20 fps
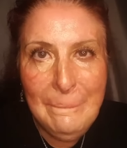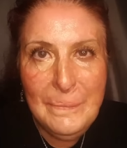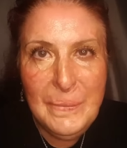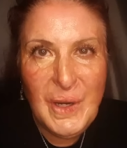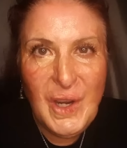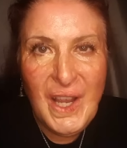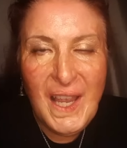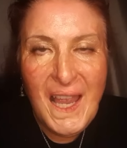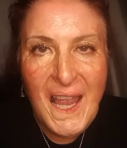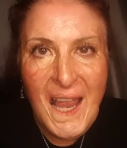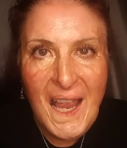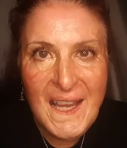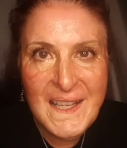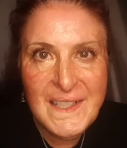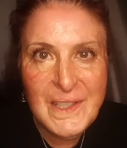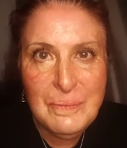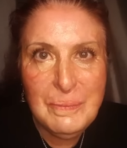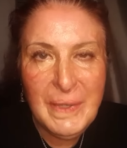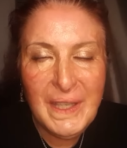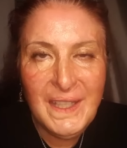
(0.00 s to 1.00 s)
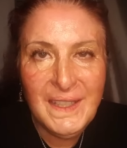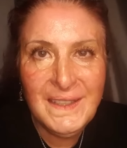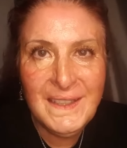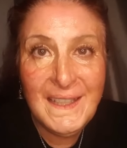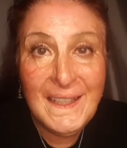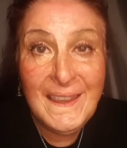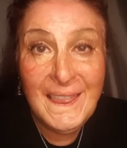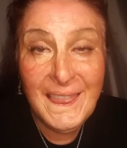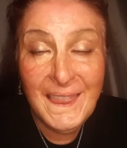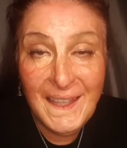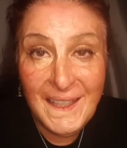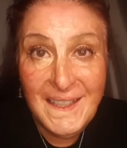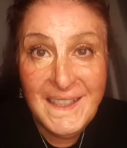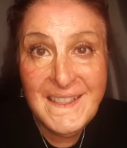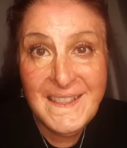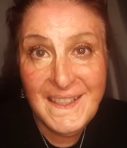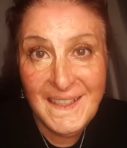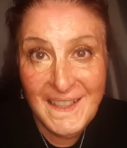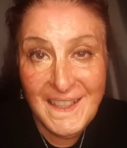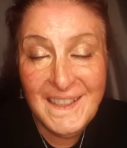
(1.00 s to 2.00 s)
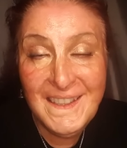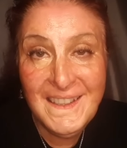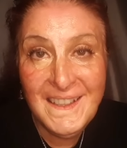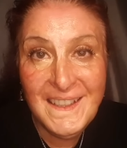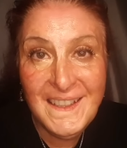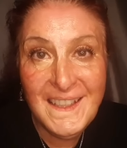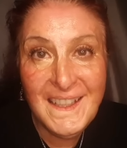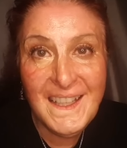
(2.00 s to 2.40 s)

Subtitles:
But it has been enlightening,